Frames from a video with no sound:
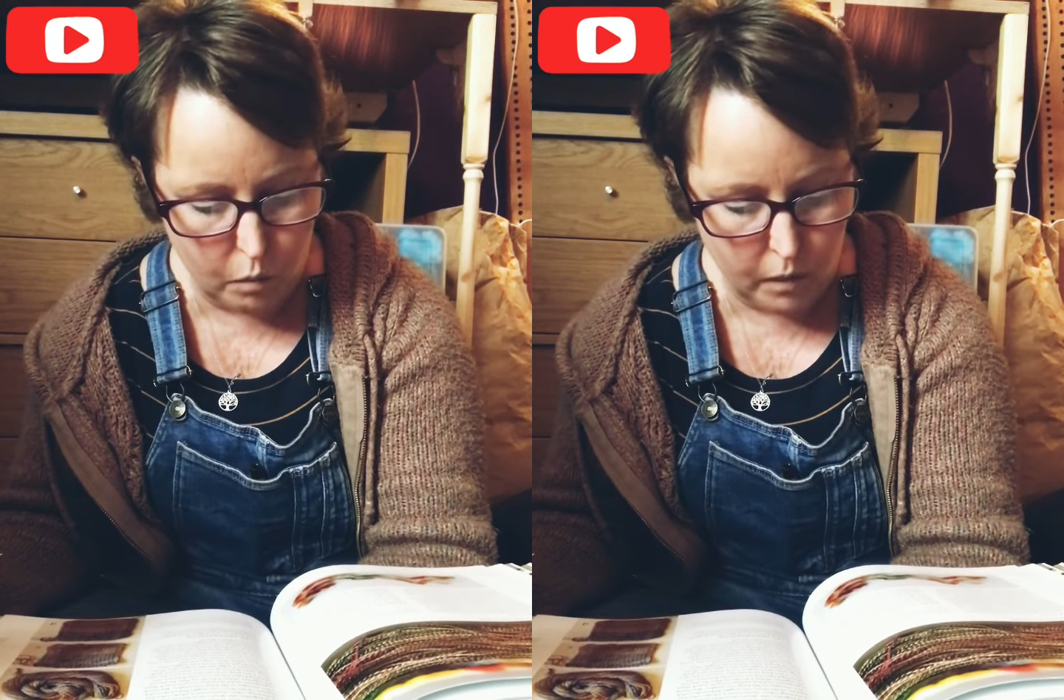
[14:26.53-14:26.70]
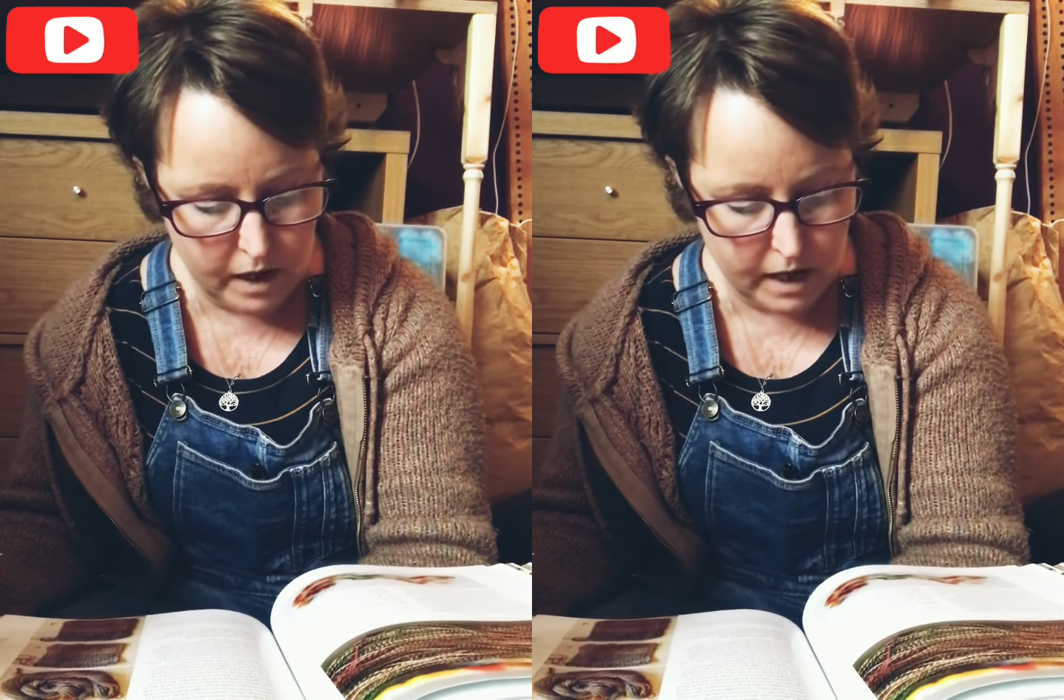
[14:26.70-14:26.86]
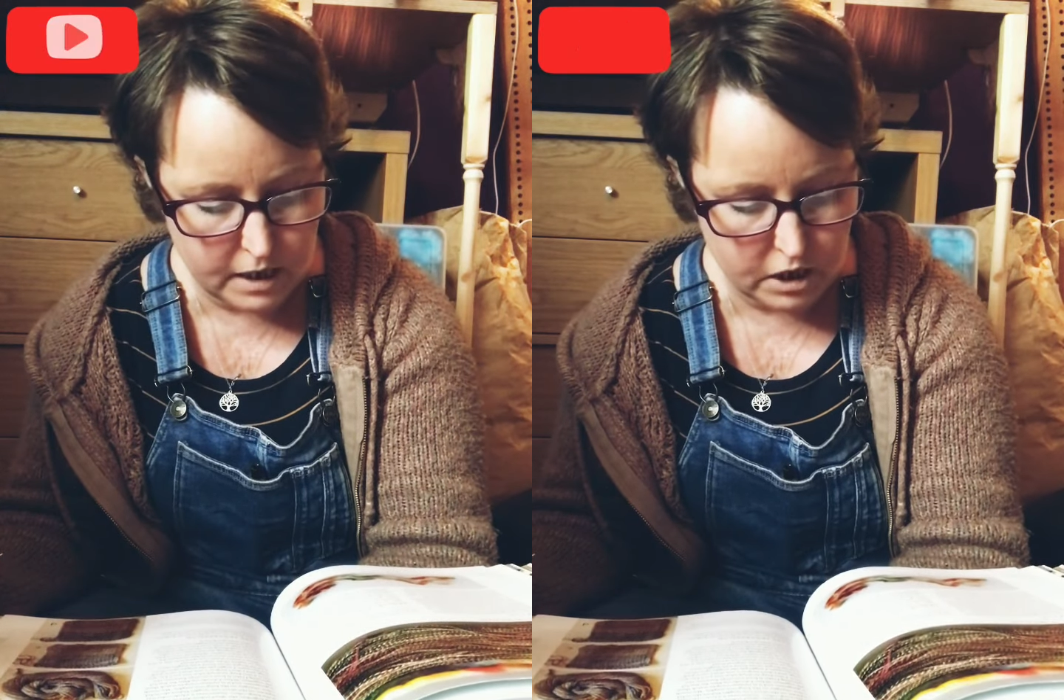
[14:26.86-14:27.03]

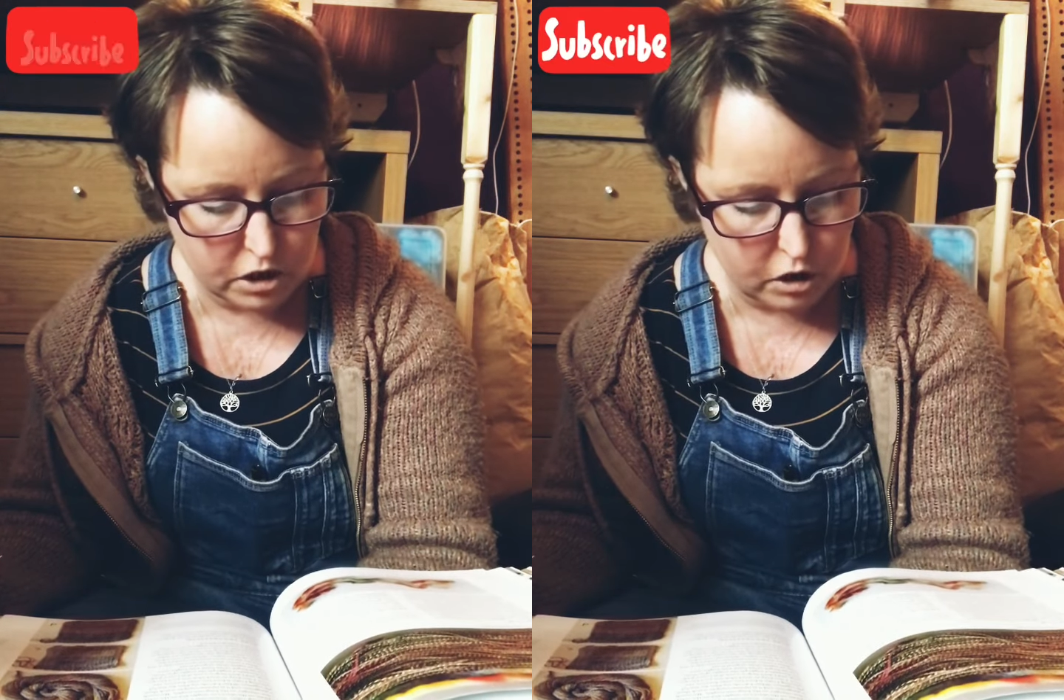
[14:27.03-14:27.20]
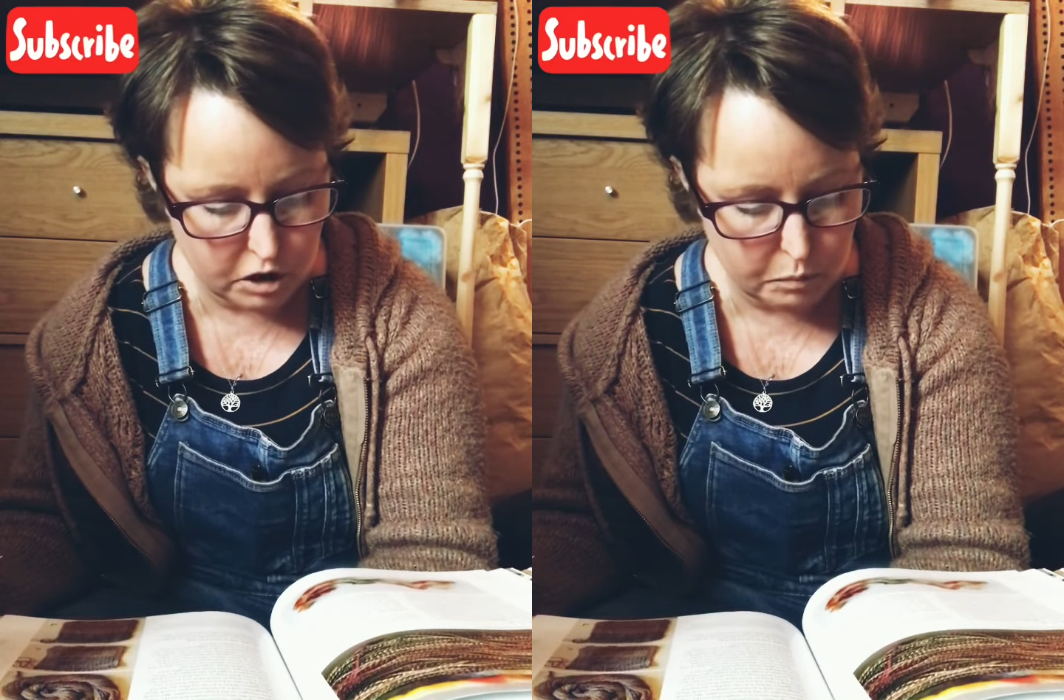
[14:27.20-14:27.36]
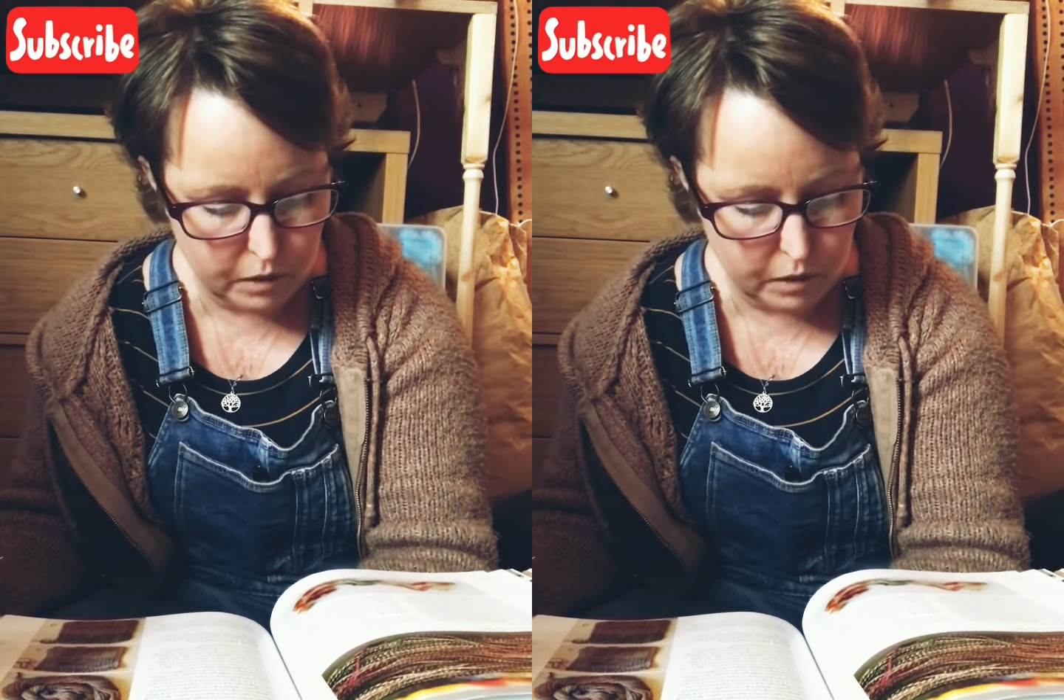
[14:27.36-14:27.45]
When I discussed